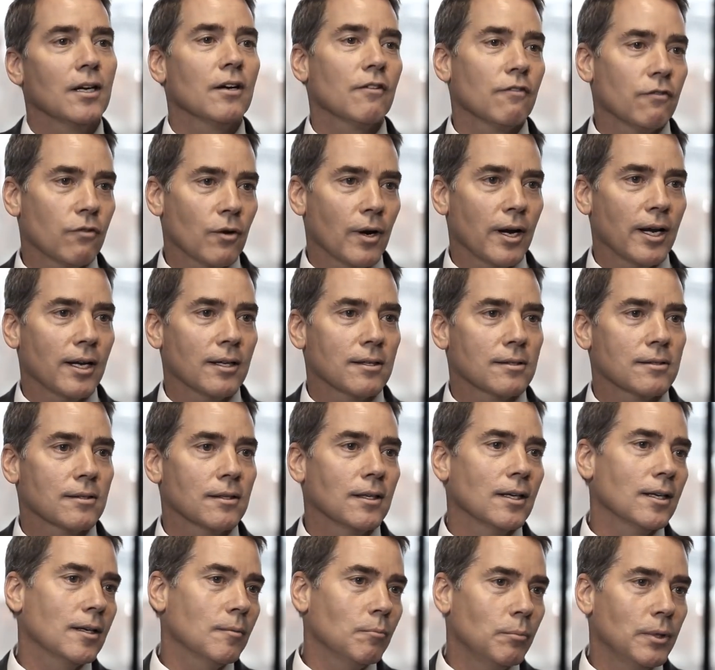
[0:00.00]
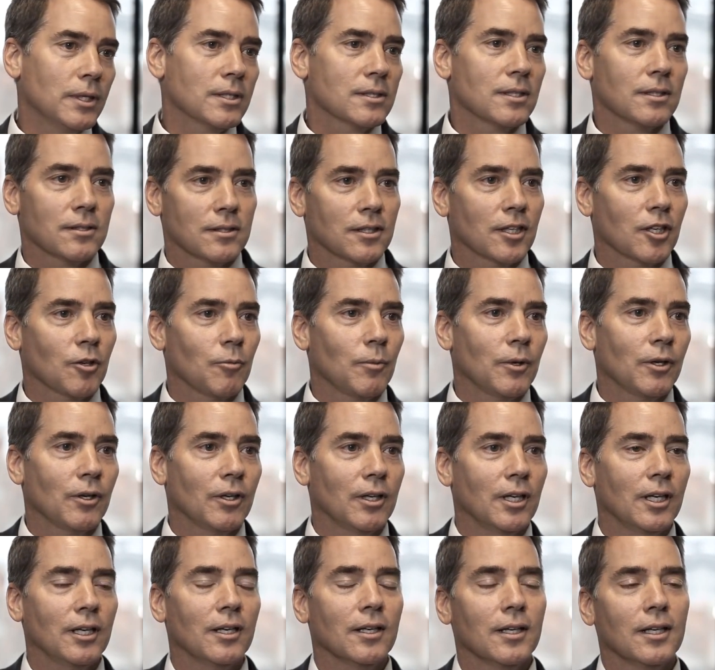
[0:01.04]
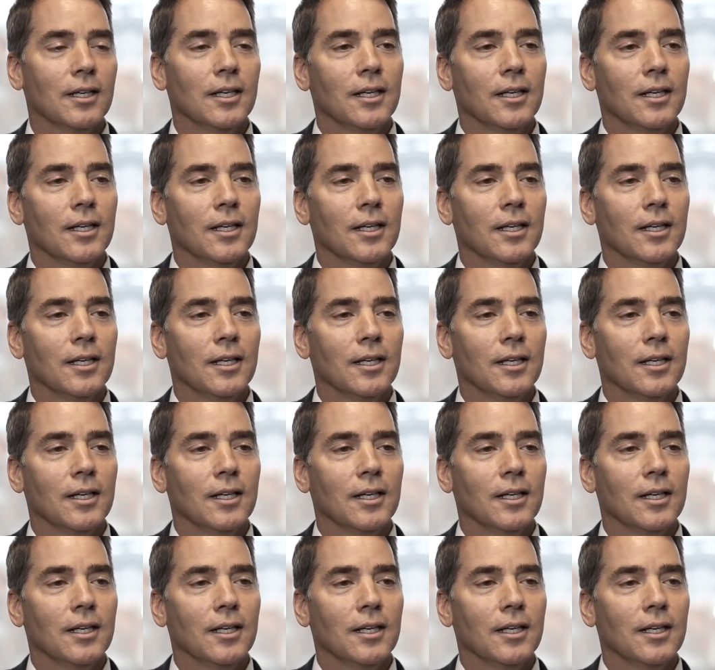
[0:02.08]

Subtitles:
friends, business, and community.